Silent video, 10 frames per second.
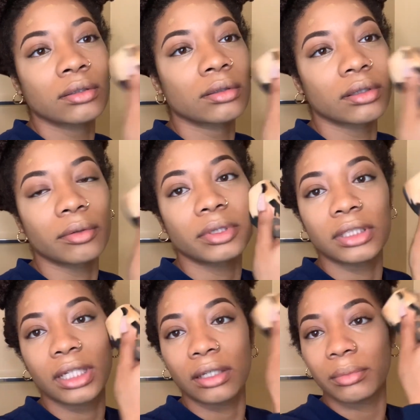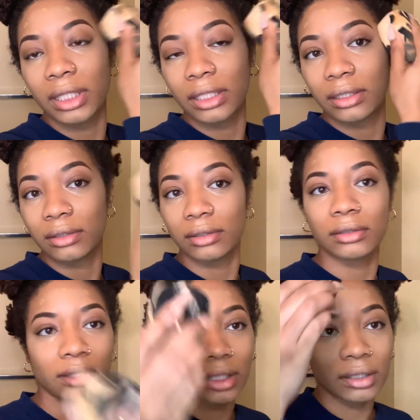I'm gonna just keep blending
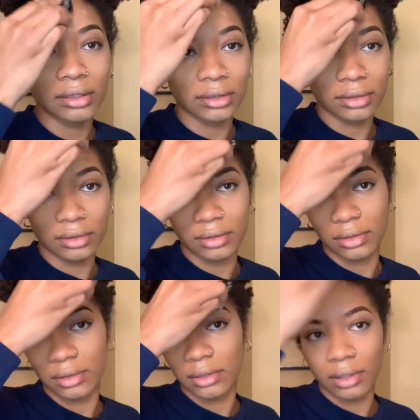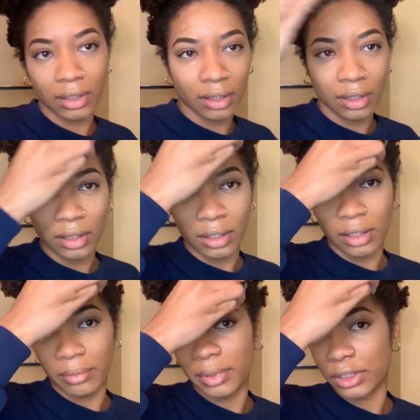because
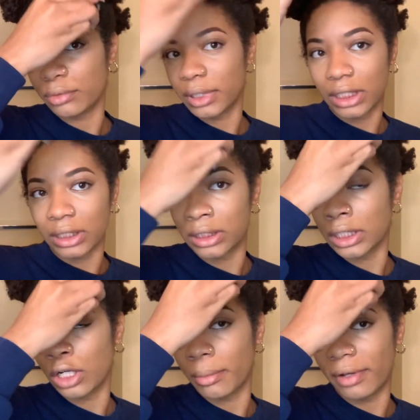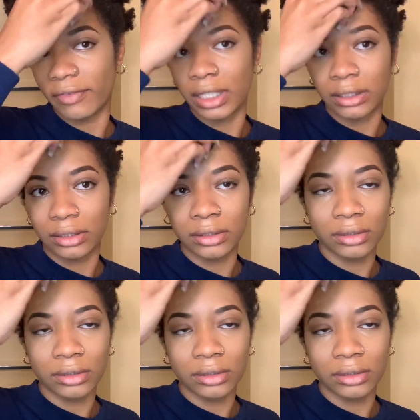I put too much concealer on my face.